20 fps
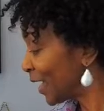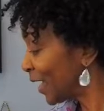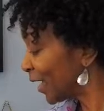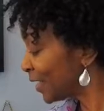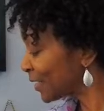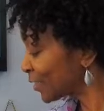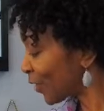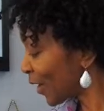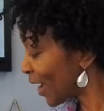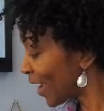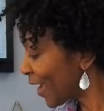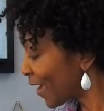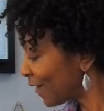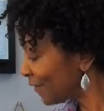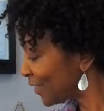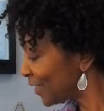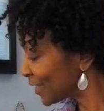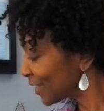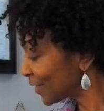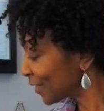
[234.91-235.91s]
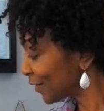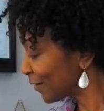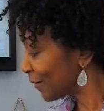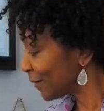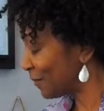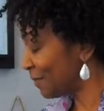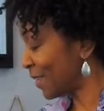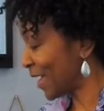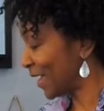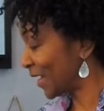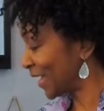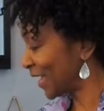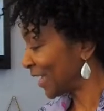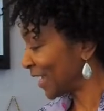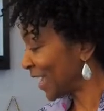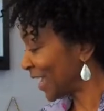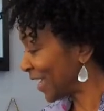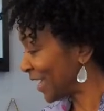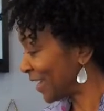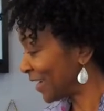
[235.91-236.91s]
And so I have this little
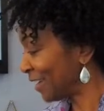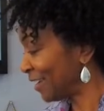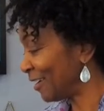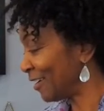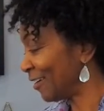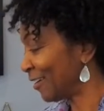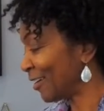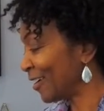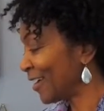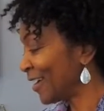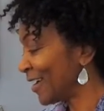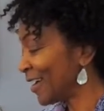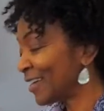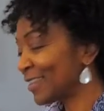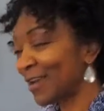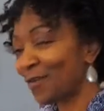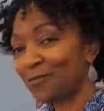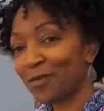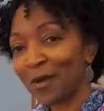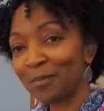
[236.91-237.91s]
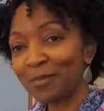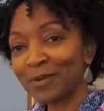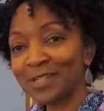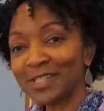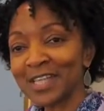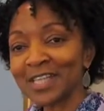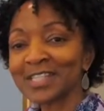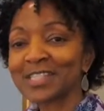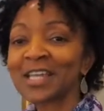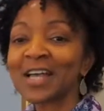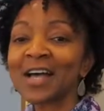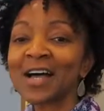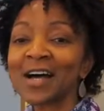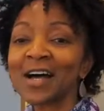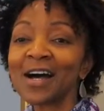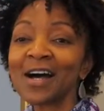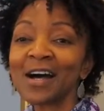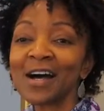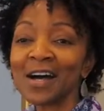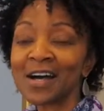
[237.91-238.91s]
mannequin head here that represents
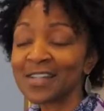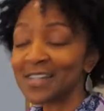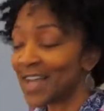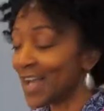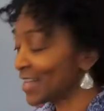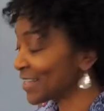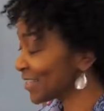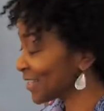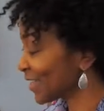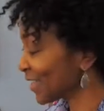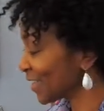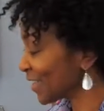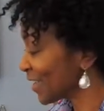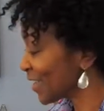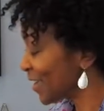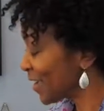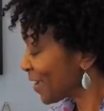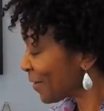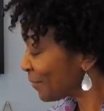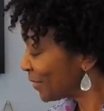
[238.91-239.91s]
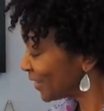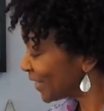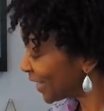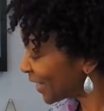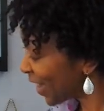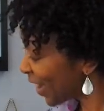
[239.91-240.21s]
Hadassah. But then